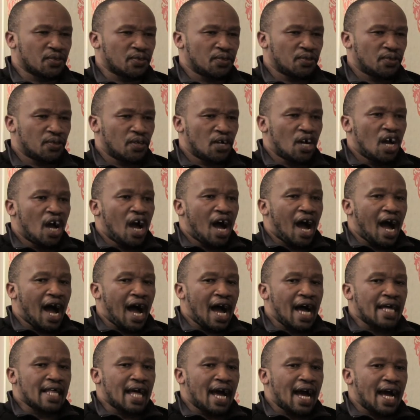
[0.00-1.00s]
so.
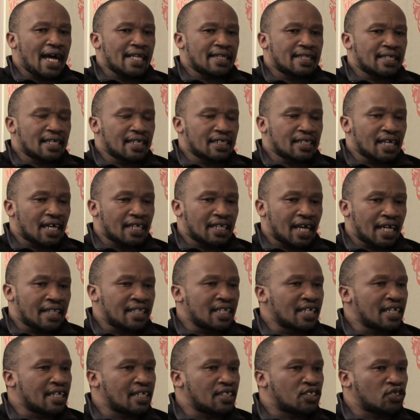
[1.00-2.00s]
I think
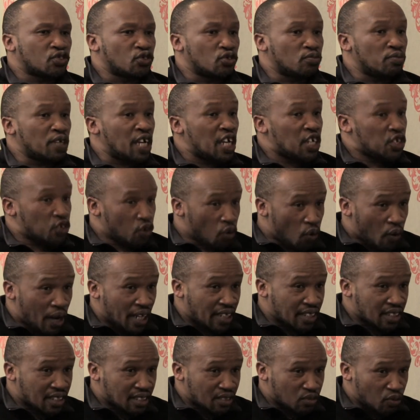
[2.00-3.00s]
it should be a
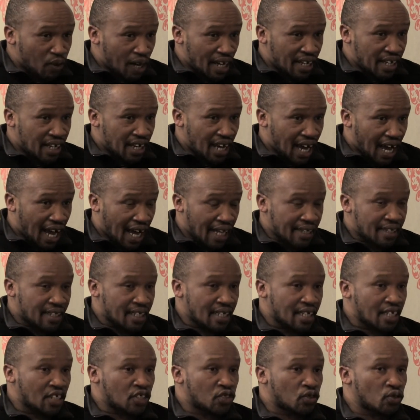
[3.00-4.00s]
nuanced one. I
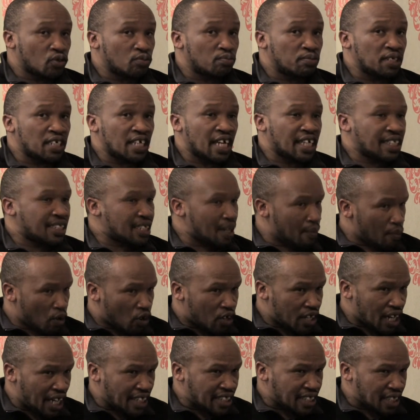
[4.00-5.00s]
think it should be a
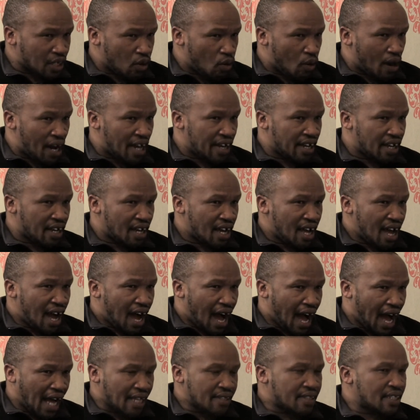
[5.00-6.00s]
democratic one.
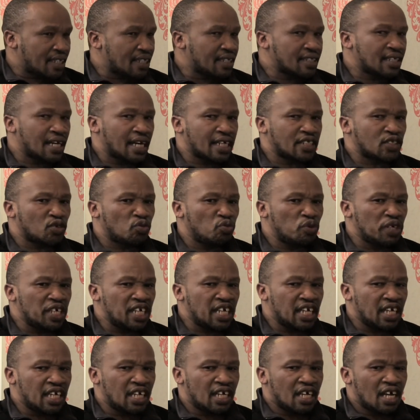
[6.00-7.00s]
I think that
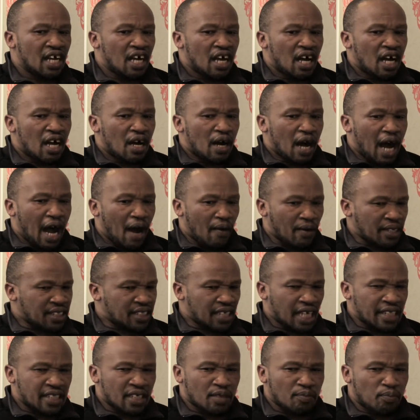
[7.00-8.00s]
we, our
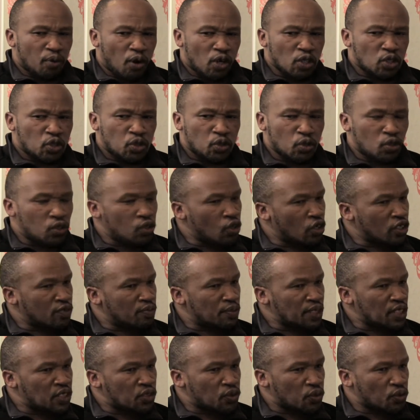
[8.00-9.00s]
starting point should
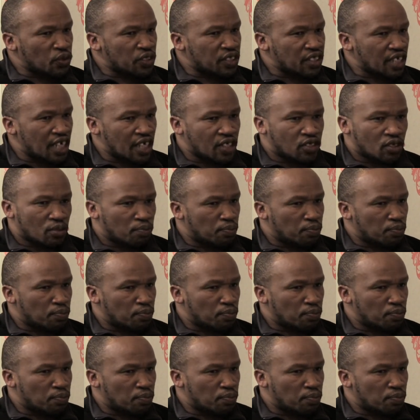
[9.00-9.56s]
not be to say